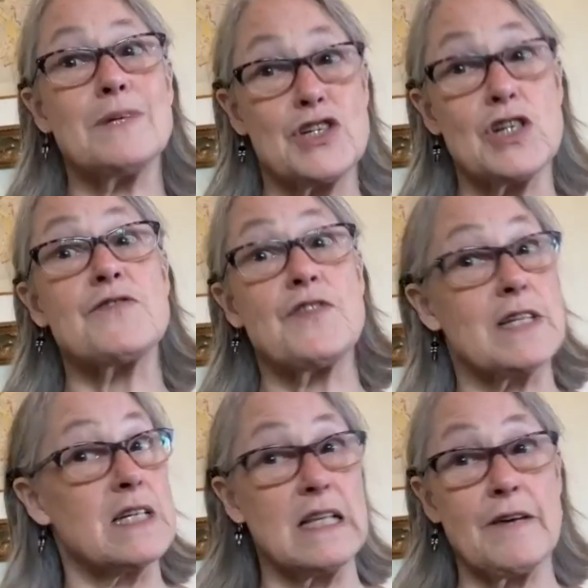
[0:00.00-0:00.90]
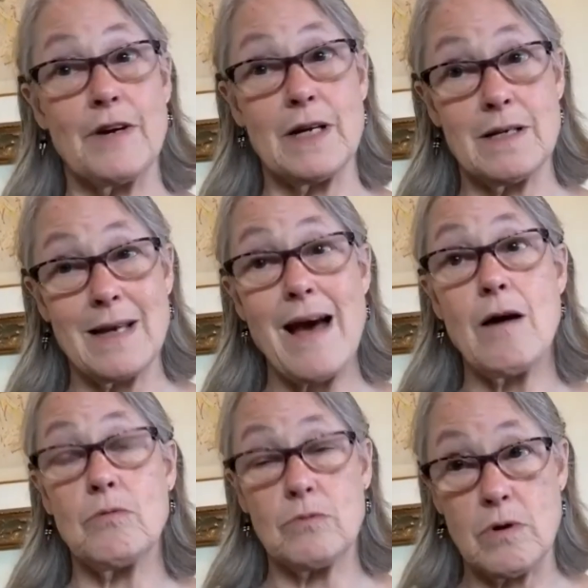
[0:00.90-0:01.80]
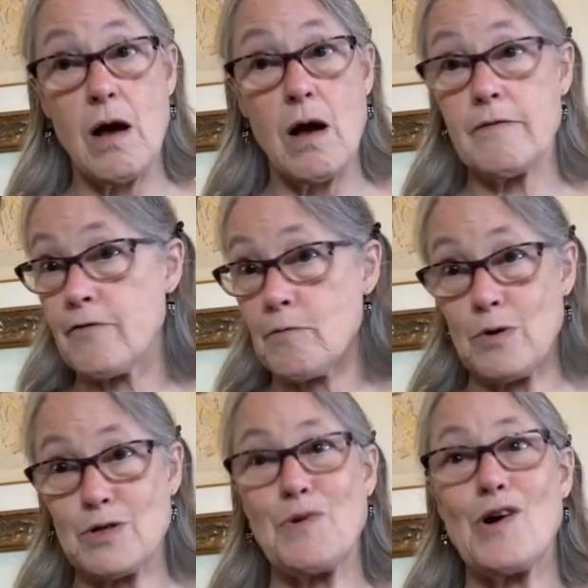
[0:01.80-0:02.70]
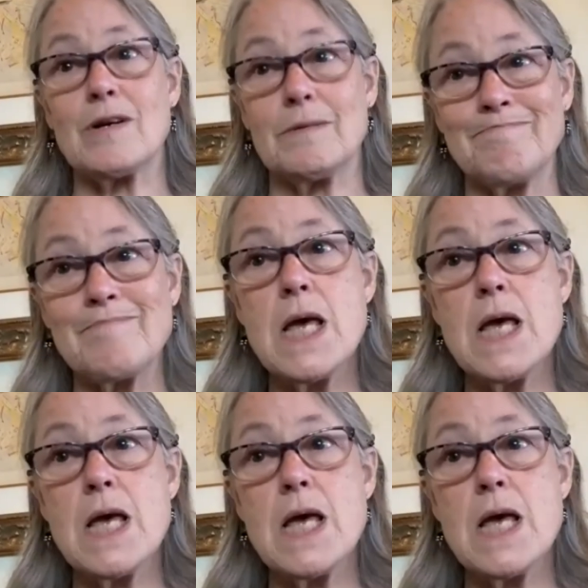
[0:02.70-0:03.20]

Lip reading: but just for the delivery and now not for postpartum.